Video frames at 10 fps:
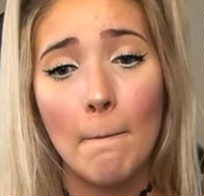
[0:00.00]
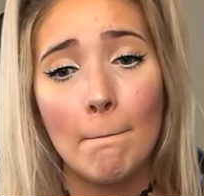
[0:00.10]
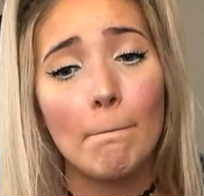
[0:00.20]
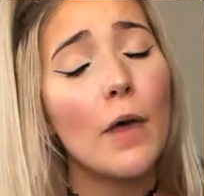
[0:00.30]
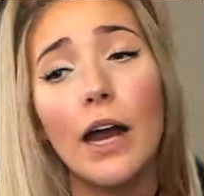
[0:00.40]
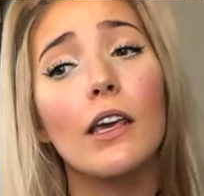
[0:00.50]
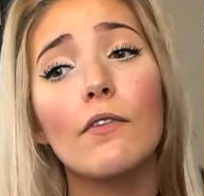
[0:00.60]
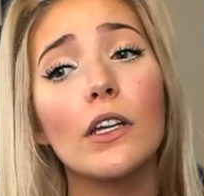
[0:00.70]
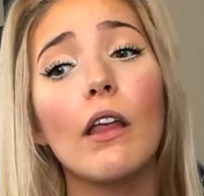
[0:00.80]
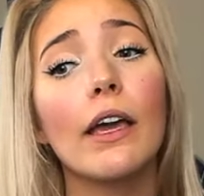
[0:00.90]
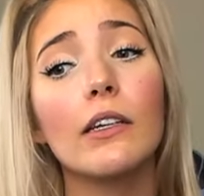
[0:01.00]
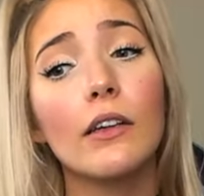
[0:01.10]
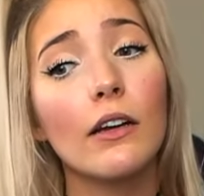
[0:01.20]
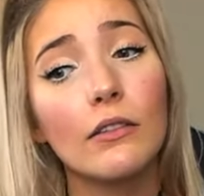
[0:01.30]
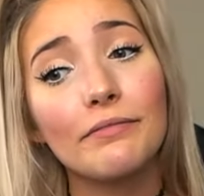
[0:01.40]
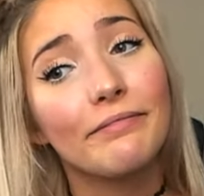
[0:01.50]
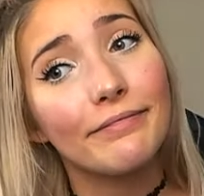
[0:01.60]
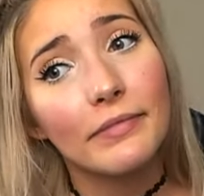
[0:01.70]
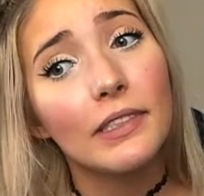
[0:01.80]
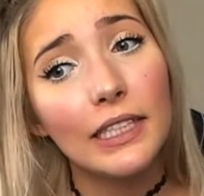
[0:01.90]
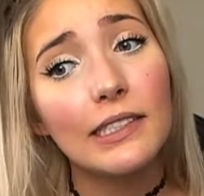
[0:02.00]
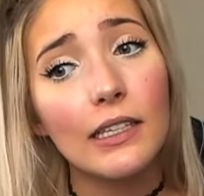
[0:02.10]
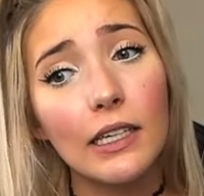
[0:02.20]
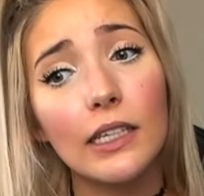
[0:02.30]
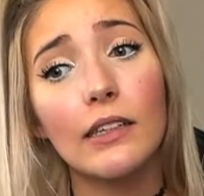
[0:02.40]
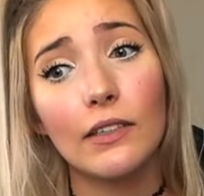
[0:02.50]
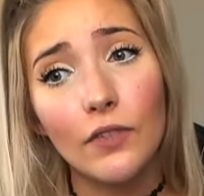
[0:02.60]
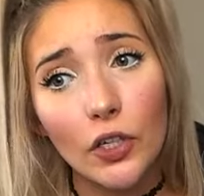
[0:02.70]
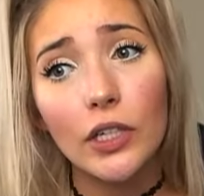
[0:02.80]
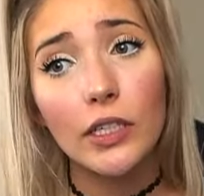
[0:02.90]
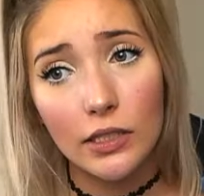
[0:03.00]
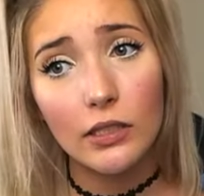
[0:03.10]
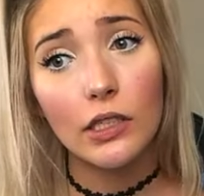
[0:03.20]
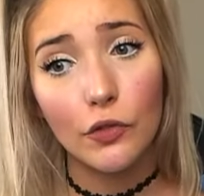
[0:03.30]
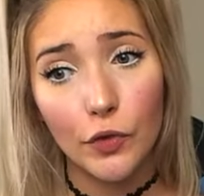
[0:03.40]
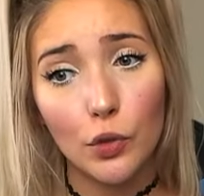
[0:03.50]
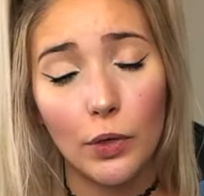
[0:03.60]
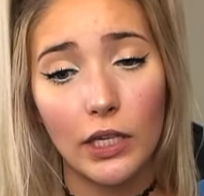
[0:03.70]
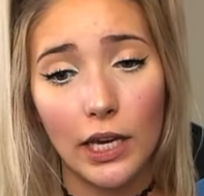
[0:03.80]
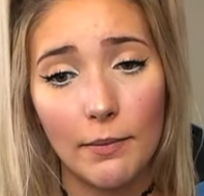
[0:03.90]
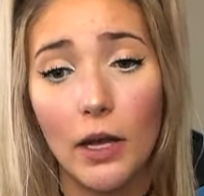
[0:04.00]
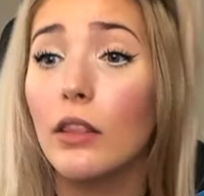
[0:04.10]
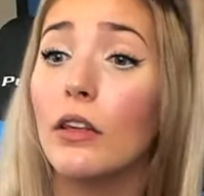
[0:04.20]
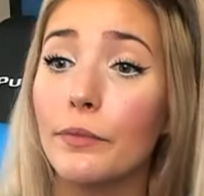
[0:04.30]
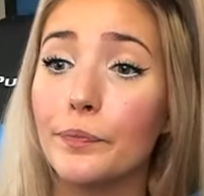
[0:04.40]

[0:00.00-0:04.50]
Not even like easily, like very easily over 20k a month.